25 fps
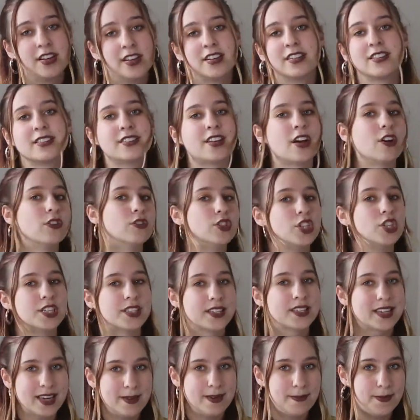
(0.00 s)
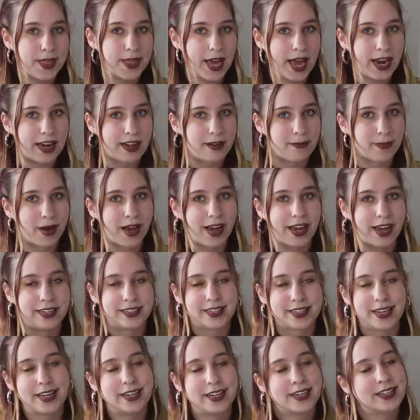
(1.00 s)
So just keep that in
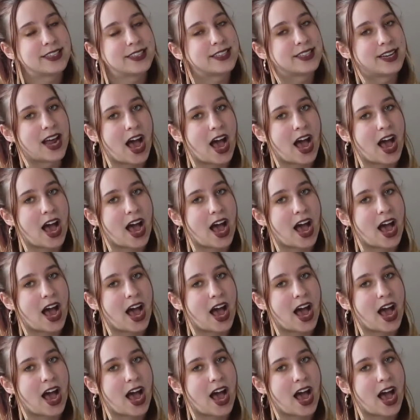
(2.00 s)
mind, and it's